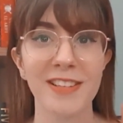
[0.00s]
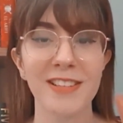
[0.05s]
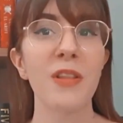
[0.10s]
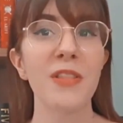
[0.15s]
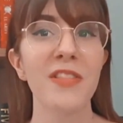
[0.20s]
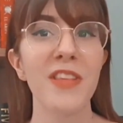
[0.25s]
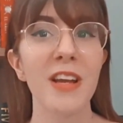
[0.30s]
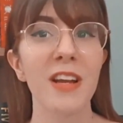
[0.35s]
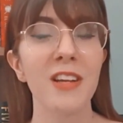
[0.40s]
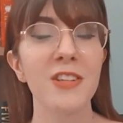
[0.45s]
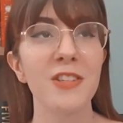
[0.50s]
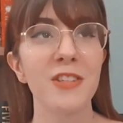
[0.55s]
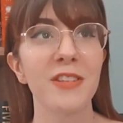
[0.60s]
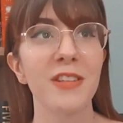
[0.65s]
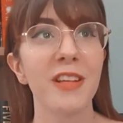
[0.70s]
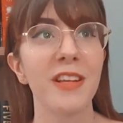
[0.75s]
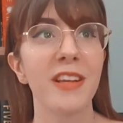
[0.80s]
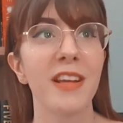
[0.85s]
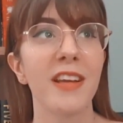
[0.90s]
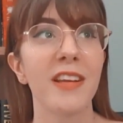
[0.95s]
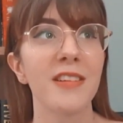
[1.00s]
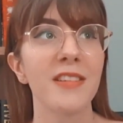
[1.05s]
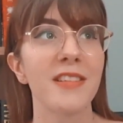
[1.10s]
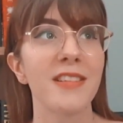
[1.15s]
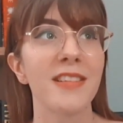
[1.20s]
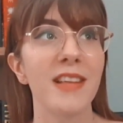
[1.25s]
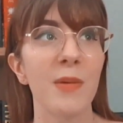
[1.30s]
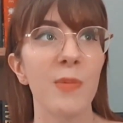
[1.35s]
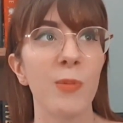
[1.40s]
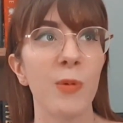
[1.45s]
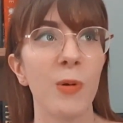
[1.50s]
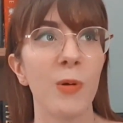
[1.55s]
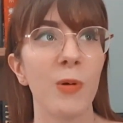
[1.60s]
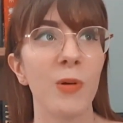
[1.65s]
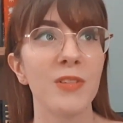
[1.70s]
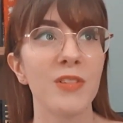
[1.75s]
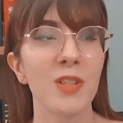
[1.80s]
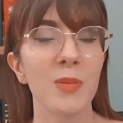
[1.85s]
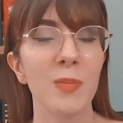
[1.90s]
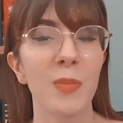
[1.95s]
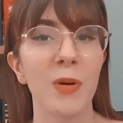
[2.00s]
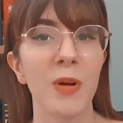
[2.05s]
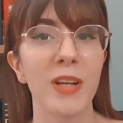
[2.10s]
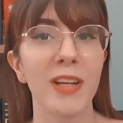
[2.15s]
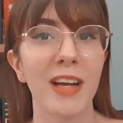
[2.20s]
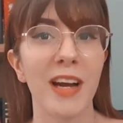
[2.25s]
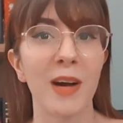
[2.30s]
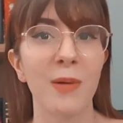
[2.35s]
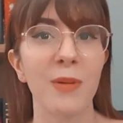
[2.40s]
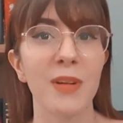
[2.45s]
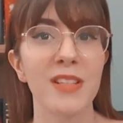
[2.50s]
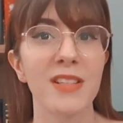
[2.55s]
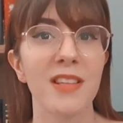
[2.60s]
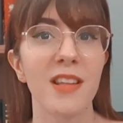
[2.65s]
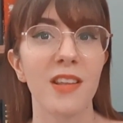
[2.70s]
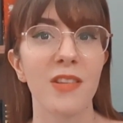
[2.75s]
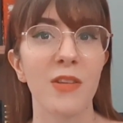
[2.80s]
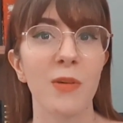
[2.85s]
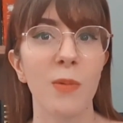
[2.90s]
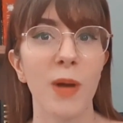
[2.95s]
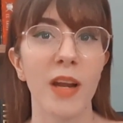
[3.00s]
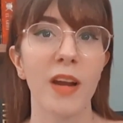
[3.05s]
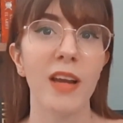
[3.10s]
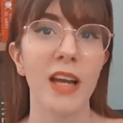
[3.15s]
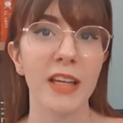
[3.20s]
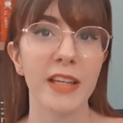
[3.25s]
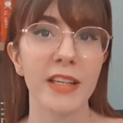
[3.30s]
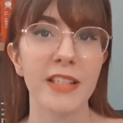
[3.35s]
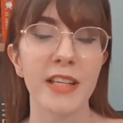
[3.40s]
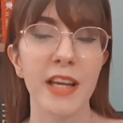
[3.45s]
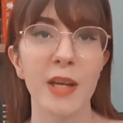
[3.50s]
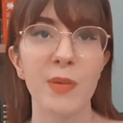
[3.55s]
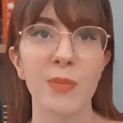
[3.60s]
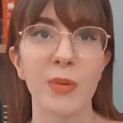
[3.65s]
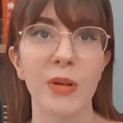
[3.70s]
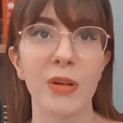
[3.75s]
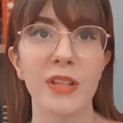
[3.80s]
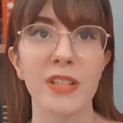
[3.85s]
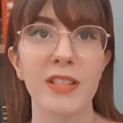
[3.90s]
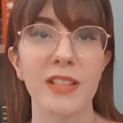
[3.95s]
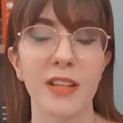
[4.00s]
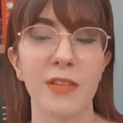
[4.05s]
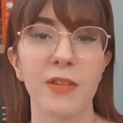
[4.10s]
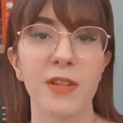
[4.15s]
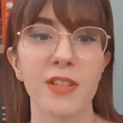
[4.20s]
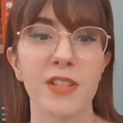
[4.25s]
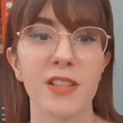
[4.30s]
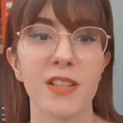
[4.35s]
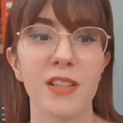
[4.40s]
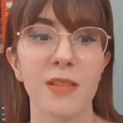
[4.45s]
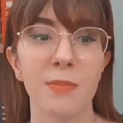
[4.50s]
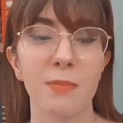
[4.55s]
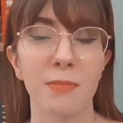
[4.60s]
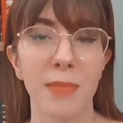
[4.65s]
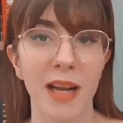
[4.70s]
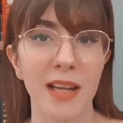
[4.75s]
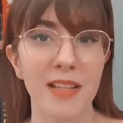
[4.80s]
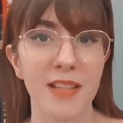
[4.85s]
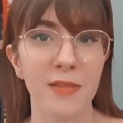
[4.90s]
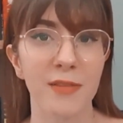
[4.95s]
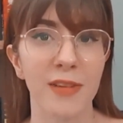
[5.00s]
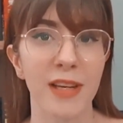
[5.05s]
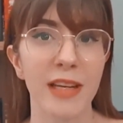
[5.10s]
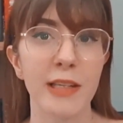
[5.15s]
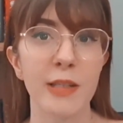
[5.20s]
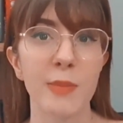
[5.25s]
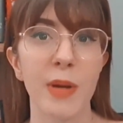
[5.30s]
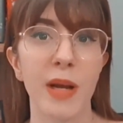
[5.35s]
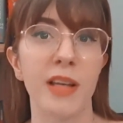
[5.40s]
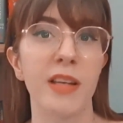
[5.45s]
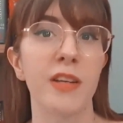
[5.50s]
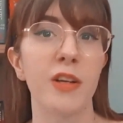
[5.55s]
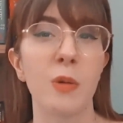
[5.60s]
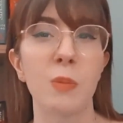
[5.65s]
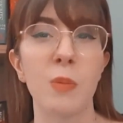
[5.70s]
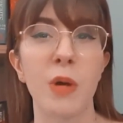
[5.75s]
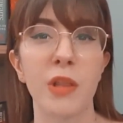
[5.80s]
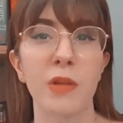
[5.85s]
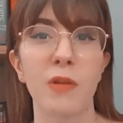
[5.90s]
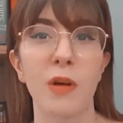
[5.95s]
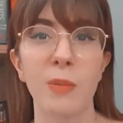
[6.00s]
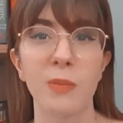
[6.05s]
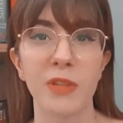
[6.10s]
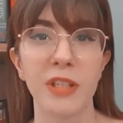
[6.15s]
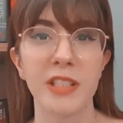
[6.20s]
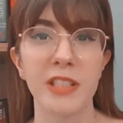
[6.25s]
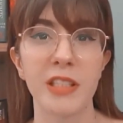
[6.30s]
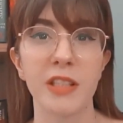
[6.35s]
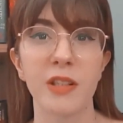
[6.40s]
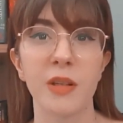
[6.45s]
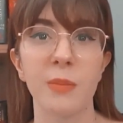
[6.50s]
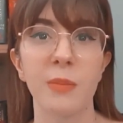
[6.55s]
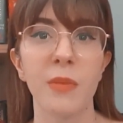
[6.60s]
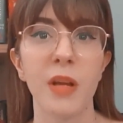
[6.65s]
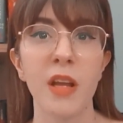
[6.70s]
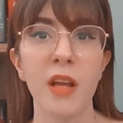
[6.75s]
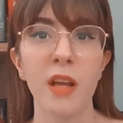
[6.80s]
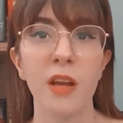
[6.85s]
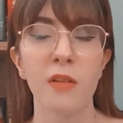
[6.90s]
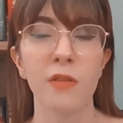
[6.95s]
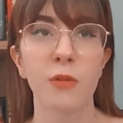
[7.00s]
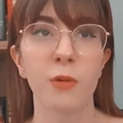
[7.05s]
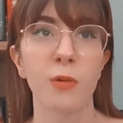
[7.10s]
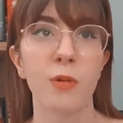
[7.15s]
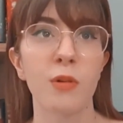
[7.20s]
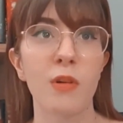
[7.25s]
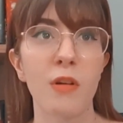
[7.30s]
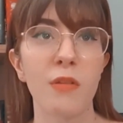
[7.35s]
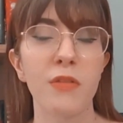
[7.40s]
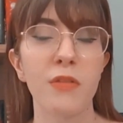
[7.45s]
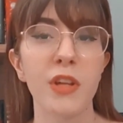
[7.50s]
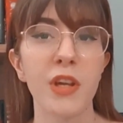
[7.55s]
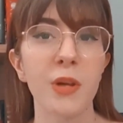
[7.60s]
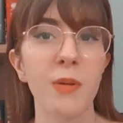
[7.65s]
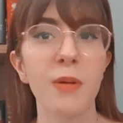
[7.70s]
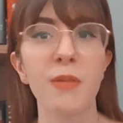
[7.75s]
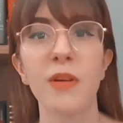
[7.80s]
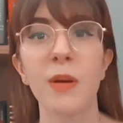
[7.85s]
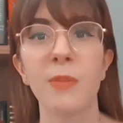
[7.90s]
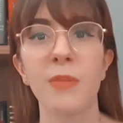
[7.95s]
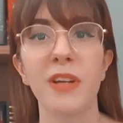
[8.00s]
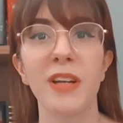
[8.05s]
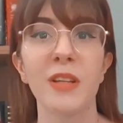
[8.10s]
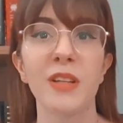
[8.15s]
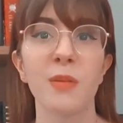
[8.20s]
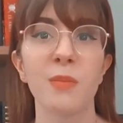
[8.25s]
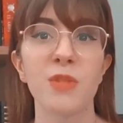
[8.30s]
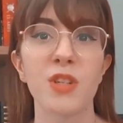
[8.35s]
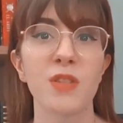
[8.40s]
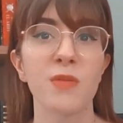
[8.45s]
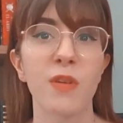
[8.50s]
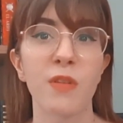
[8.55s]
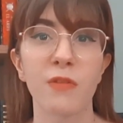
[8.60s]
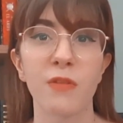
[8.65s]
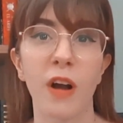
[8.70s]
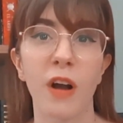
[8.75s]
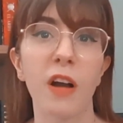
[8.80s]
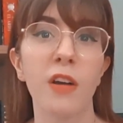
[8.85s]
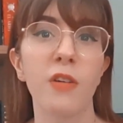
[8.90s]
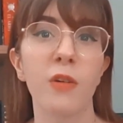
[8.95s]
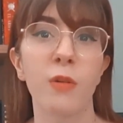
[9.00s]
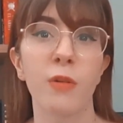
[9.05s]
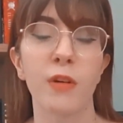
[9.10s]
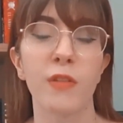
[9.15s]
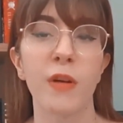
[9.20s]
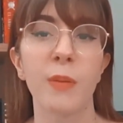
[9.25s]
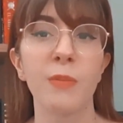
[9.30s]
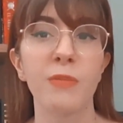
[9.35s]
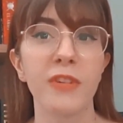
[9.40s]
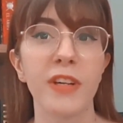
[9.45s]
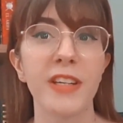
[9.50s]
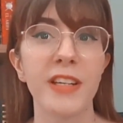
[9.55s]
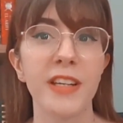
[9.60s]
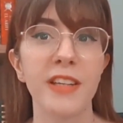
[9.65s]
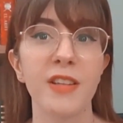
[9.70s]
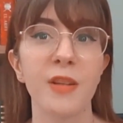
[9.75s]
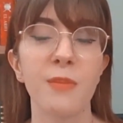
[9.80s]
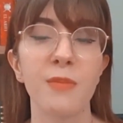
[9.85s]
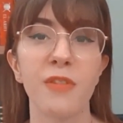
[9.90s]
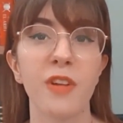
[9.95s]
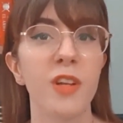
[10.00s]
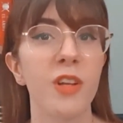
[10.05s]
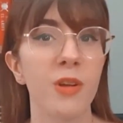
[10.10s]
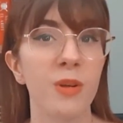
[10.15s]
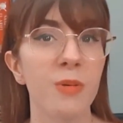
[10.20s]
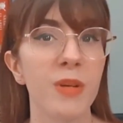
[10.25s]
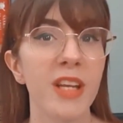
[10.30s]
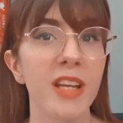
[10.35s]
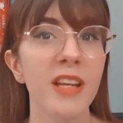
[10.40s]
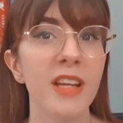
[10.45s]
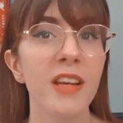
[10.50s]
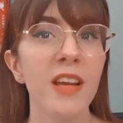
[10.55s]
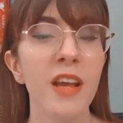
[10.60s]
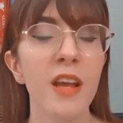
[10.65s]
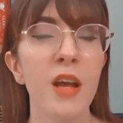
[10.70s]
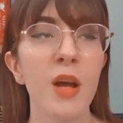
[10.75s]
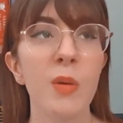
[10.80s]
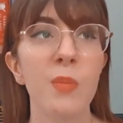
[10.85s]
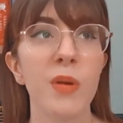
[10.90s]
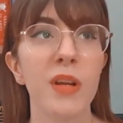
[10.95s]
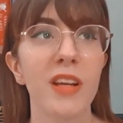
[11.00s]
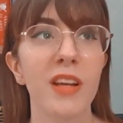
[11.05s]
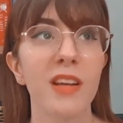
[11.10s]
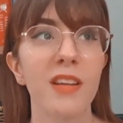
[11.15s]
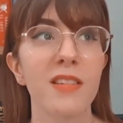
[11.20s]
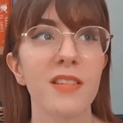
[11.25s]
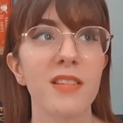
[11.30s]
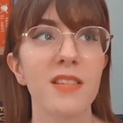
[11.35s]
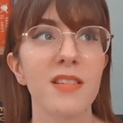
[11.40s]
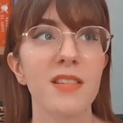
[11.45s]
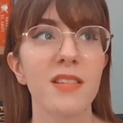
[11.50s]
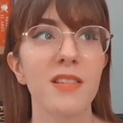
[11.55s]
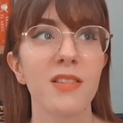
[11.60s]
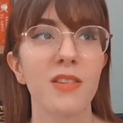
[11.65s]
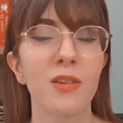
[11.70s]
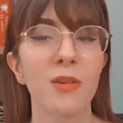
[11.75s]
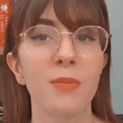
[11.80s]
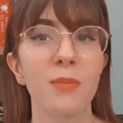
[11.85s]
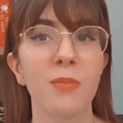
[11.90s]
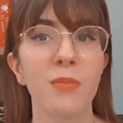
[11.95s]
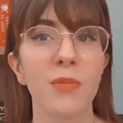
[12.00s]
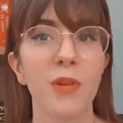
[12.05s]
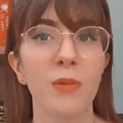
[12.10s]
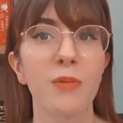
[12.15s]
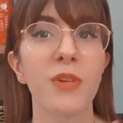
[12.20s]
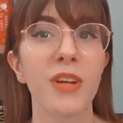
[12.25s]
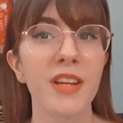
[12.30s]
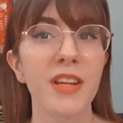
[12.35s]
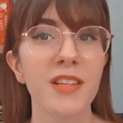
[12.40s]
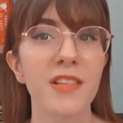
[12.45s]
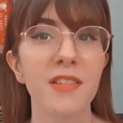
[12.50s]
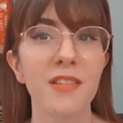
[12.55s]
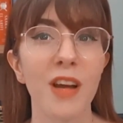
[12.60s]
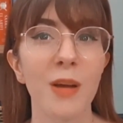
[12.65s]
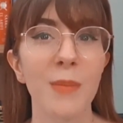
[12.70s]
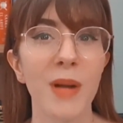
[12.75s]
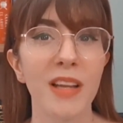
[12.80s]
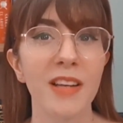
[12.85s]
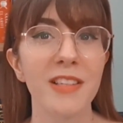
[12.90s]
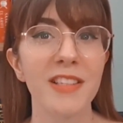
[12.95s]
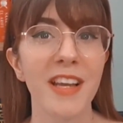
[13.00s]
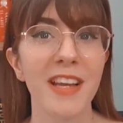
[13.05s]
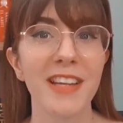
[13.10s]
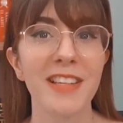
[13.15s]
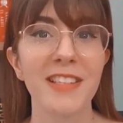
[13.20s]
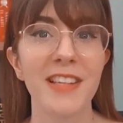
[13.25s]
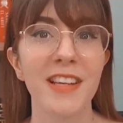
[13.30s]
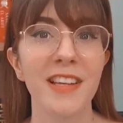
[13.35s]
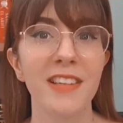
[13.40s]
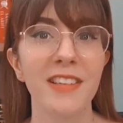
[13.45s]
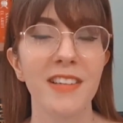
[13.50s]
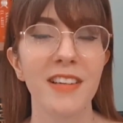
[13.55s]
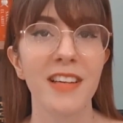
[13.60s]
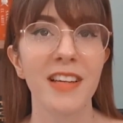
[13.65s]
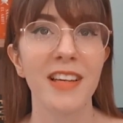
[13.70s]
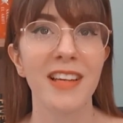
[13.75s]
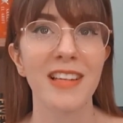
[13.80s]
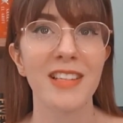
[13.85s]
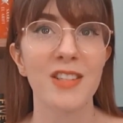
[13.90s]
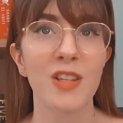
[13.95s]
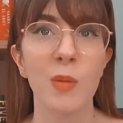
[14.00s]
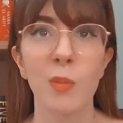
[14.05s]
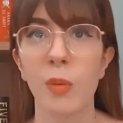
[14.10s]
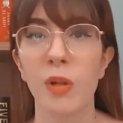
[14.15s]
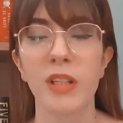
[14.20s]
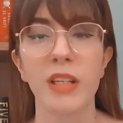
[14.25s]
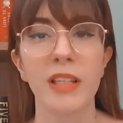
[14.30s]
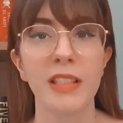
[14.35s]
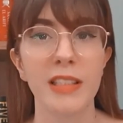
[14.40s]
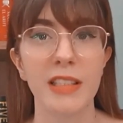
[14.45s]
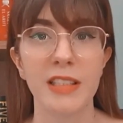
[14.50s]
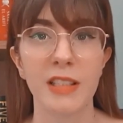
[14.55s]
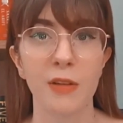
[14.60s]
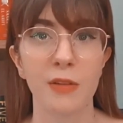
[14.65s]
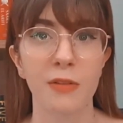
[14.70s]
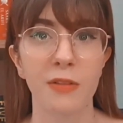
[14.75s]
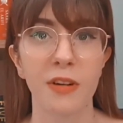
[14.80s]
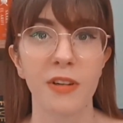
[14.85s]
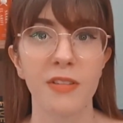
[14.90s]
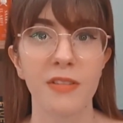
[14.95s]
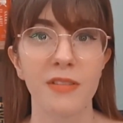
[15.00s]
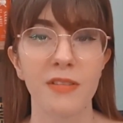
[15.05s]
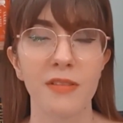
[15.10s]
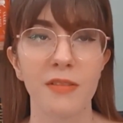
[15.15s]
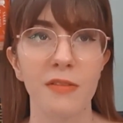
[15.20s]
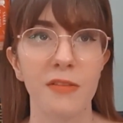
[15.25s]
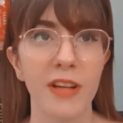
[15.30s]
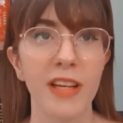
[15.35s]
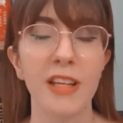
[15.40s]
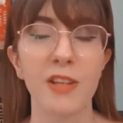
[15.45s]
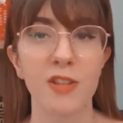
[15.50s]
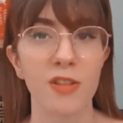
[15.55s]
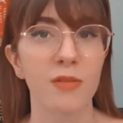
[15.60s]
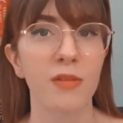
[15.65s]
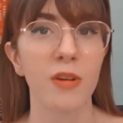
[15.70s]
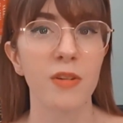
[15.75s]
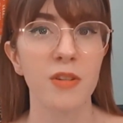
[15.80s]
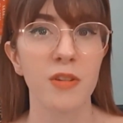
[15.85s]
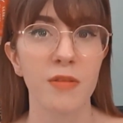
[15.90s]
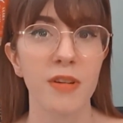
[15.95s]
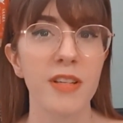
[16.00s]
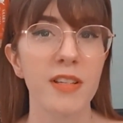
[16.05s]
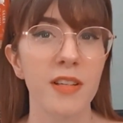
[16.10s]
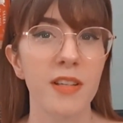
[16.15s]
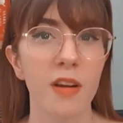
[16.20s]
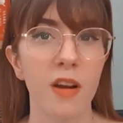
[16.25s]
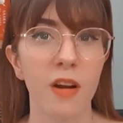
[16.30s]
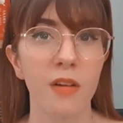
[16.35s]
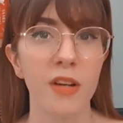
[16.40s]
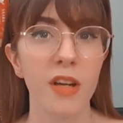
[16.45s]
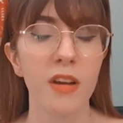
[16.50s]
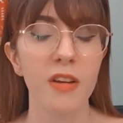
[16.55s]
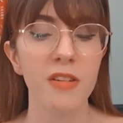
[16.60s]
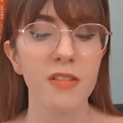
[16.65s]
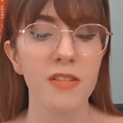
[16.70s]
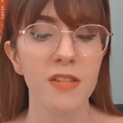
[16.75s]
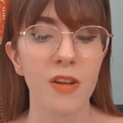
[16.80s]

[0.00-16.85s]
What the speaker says: One thing I do think it's important to point out is that the way I annotate books differs massively depending on whether I'm reading them for a review, if I'm reading them just for fun, or if I'm reading them for uni, because the reason that I'm annotating is completely different for each of those three scenarios.